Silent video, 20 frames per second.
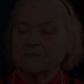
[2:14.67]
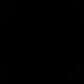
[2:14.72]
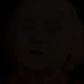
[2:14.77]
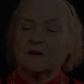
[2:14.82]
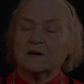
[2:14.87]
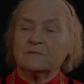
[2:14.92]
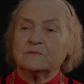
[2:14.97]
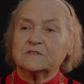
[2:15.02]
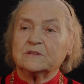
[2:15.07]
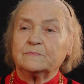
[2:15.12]

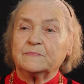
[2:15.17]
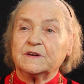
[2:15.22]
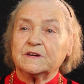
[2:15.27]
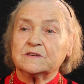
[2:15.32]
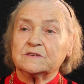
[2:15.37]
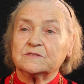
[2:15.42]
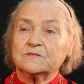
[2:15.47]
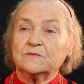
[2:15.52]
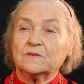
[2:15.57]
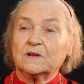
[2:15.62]
I was a
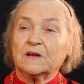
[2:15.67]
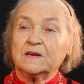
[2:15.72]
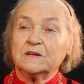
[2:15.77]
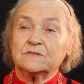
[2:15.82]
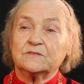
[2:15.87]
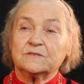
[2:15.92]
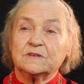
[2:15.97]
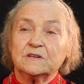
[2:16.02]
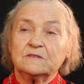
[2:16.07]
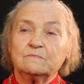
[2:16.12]
person who liked
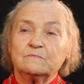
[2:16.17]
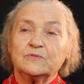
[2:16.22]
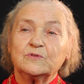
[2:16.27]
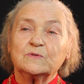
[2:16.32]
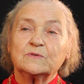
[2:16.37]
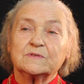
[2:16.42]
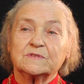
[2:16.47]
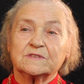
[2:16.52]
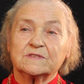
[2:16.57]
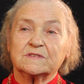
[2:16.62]
to read
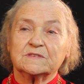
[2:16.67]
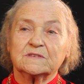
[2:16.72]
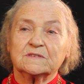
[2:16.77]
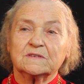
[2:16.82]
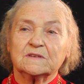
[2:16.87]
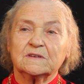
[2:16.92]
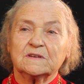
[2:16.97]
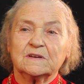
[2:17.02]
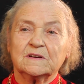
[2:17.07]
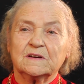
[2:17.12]
books,
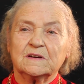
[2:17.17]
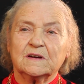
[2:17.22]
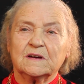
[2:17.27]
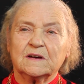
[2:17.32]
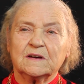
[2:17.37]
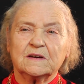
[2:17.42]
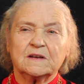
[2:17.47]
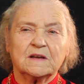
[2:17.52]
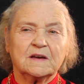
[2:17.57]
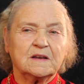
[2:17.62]

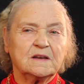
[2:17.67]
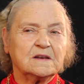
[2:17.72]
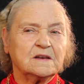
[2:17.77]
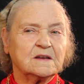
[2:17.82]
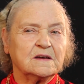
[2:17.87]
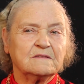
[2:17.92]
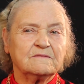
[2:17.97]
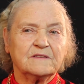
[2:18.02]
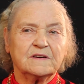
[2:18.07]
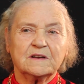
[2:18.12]
and I
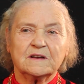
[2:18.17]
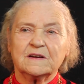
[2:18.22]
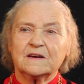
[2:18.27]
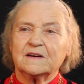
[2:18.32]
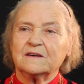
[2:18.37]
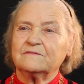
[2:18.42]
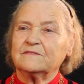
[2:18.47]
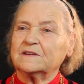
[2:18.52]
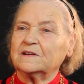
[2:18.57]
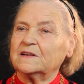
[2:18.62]
never
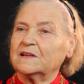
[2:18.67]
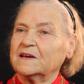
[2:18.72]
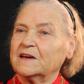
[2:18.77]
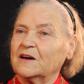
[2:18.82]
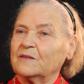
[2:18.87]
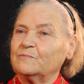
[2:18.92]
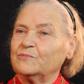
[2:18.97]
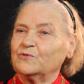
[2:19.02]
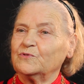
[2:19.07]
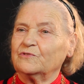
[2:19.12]
ever let
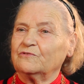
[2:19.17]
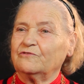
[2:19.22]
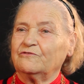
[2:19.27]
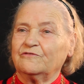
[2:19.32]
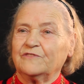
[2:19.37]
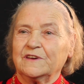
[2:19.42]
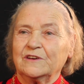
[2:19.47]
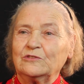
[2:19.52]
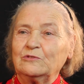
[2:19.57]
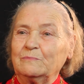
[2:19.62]
a book
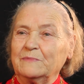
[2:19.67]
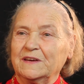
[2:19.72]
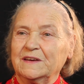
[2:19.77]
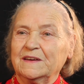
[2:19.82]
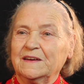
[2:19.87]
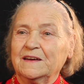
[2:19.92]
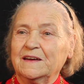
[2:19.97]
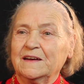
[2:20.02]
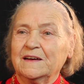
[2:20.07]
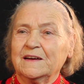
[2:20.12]
fail me.
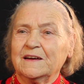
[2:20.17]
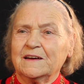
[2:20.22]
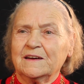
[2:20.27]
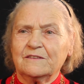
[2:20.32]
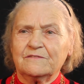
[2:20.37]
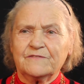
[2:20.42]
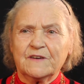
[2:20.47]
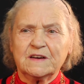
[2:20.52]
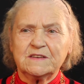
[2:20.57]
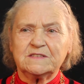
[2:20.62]

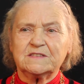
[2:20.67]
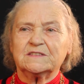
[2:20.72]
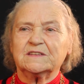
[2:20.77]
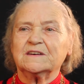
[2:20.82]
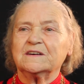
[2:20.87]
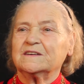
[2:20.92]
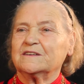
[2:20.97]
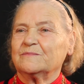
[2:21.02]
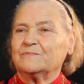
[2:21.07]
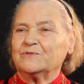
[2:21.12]
If I
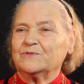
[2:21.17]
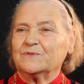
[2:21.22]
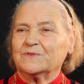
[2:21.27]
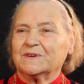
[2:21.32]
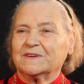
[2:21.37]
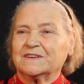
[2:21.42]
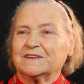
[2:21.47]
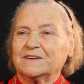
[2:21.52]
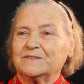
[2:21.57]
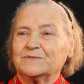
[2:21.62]
start a book
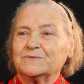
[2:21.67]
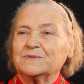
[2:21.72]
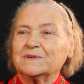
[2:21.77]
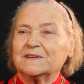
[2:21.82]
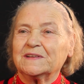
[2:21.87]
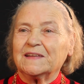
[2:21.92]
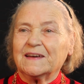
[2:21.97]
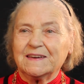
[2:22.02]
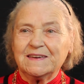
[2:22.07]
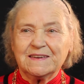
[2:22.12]
and I
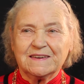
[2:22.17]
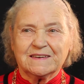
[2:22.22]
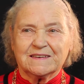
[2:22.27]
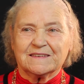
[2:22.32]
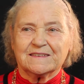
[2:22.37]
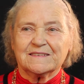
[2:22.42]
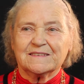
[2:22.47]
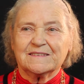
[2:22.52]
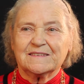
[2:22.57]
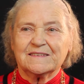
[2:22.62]
don't like it,
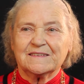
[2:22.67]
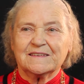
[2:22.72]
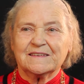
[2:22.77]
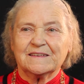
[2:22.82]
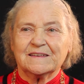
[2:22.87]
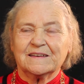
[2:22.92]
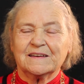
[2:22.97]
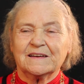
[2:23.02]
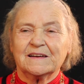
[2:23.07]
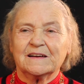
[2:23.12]

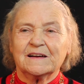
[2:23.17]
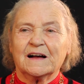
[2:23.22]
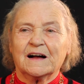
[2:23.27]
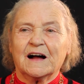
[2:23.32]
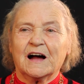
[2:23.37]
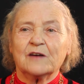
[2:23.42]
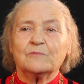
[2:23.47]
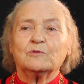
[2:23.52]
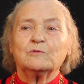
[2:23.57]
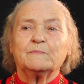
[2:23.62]

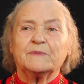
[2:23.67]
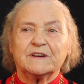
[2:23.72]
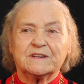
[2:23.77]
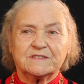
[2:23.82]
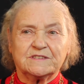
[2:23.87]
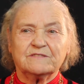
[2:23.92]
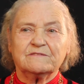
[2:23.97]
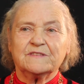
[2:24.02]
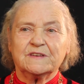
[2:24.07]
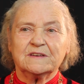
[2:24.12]
I will
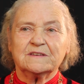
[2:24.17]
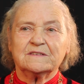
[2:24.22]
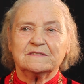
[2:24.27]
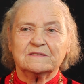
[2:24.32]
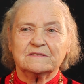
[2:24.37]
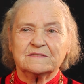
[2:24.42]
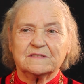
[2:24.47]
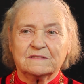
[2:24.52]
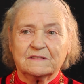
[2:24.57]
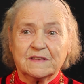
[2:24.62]
persevere
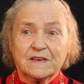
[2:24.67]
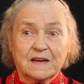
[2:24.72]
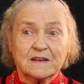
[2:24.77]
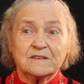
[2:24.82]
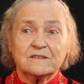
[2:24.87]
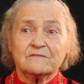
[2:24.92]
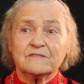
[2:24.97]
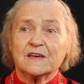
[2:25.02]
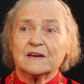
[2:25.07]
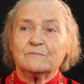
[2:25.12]
till the end
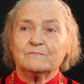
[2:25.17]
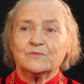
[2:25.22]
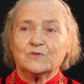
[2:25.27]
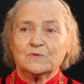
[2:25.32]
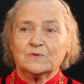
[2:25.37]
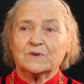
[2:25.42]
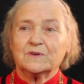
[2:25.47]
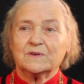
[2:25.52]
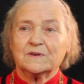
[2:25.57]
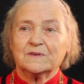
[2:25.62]
of that book.